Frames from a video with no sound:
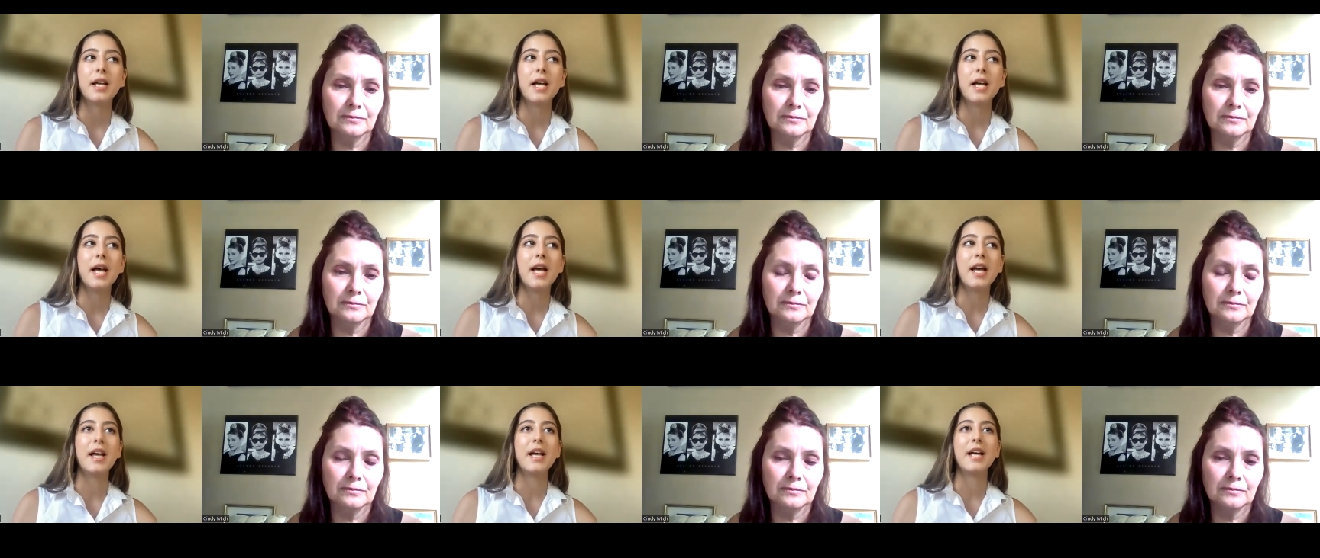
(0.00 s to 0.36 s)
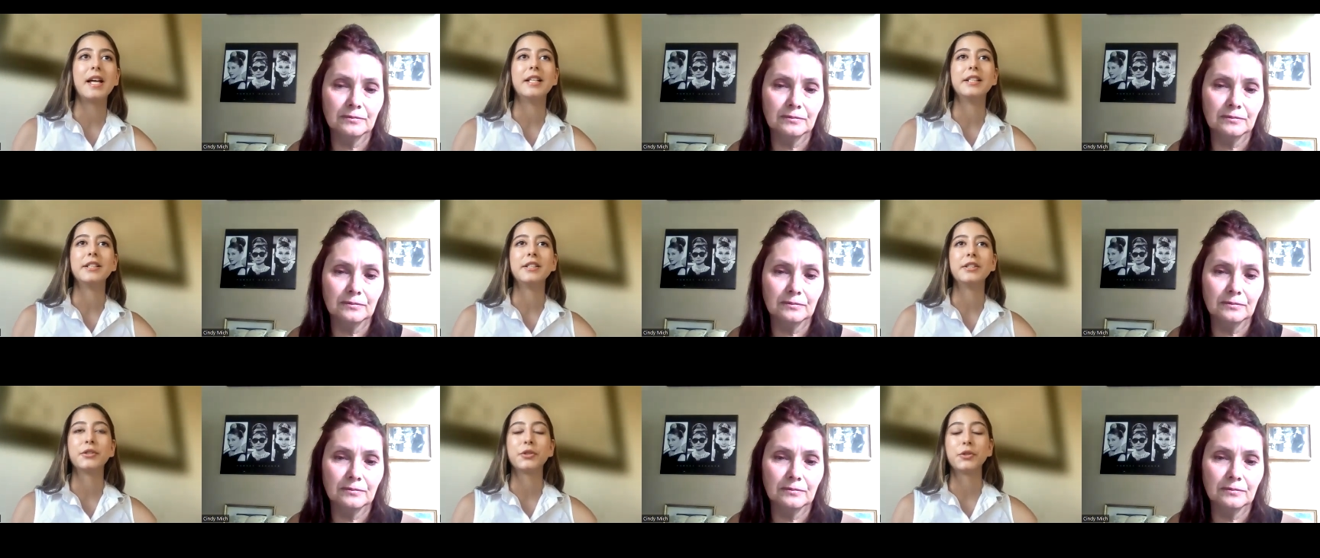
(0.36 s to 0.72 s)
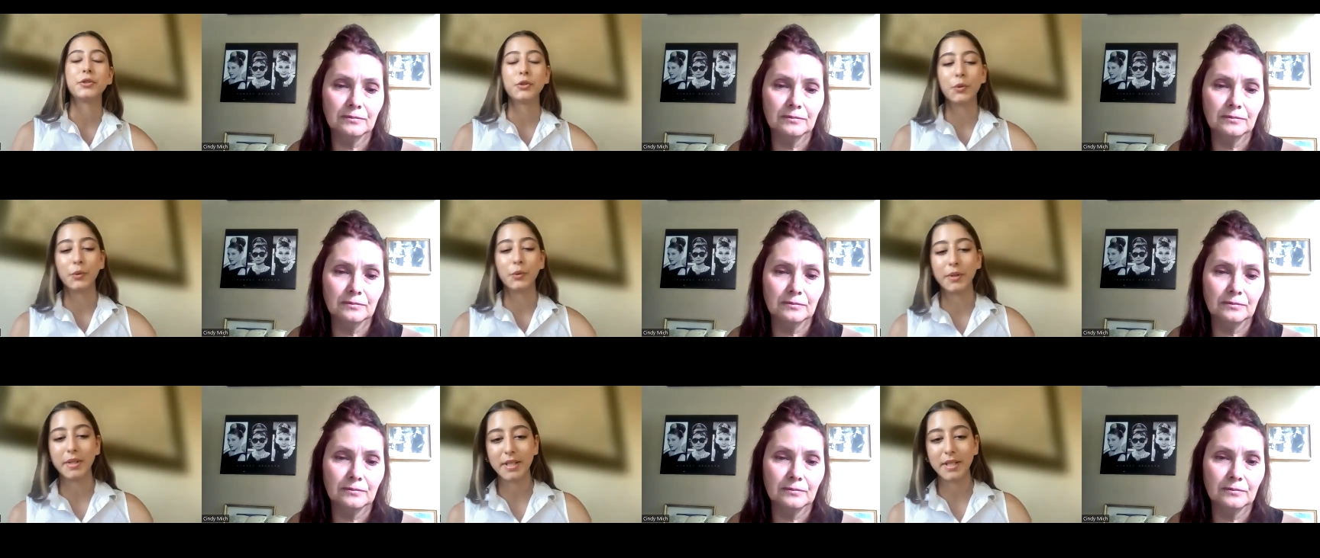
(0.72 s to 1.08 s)
Speaker 1: and
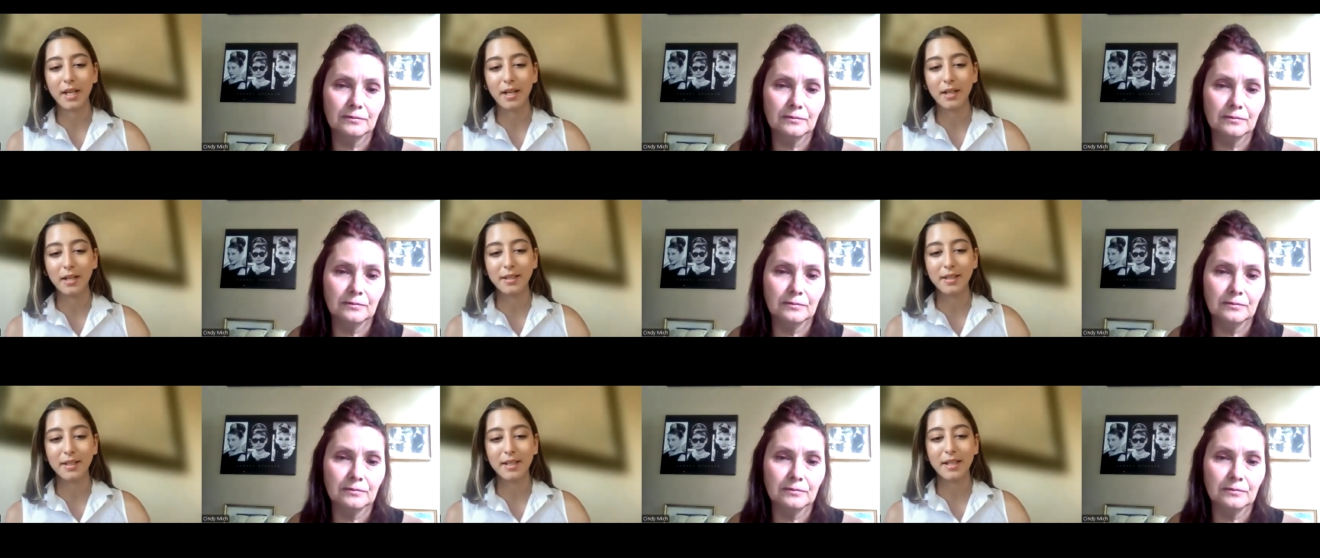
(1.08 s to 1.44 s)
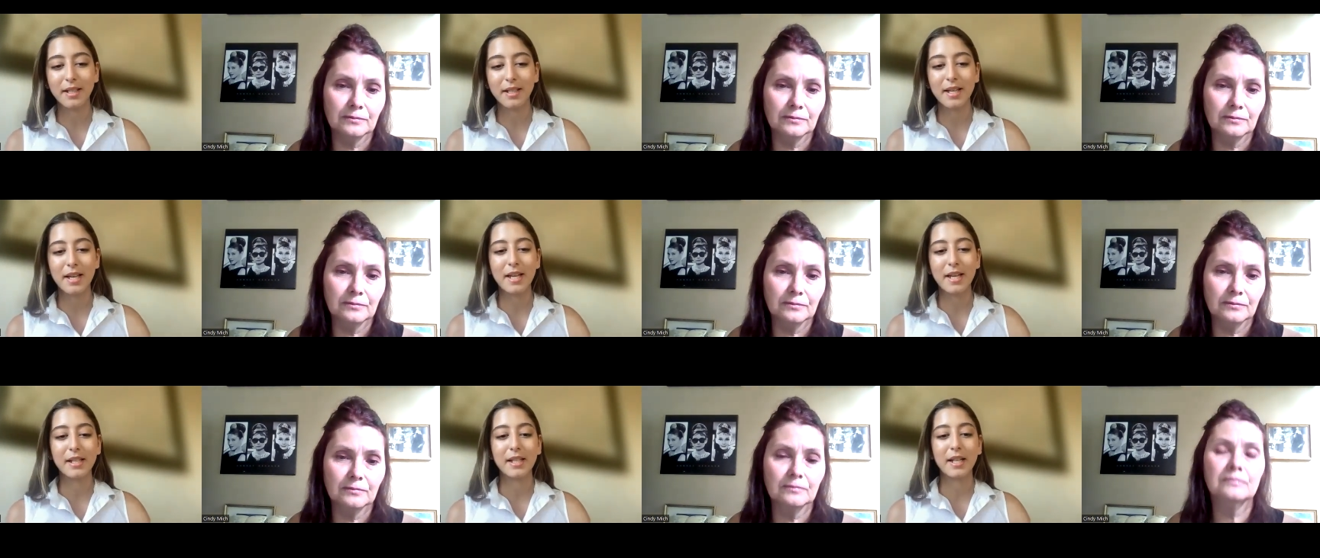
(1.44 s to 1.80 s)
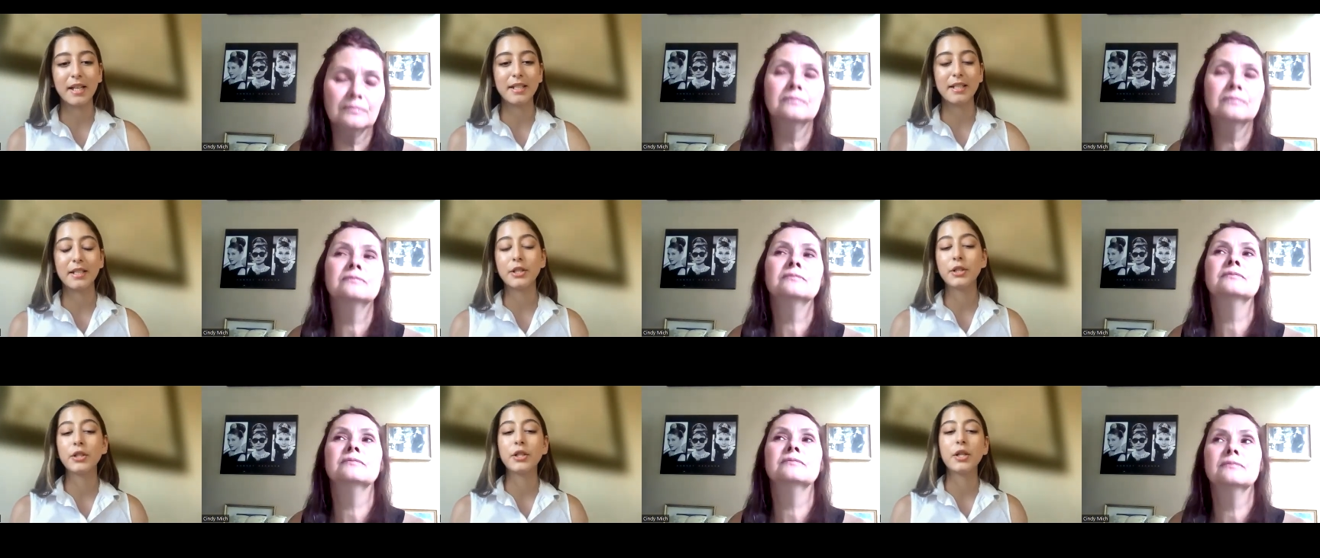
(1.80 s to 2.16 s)
storytelling. And I
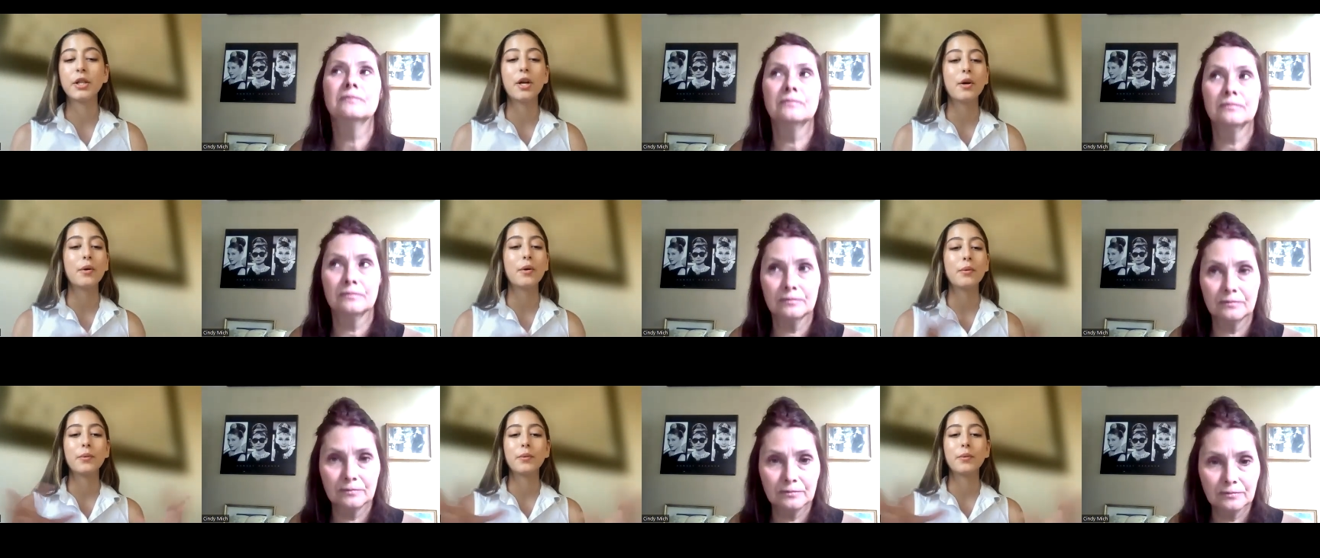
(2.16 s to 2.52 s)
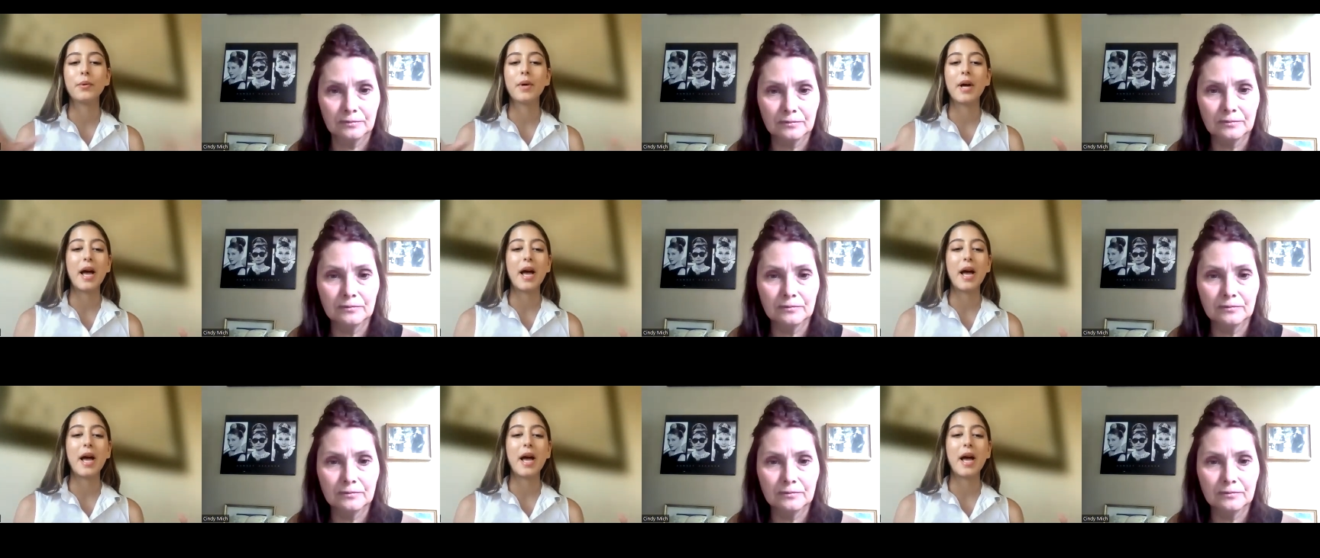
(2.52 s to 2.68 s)
didn't know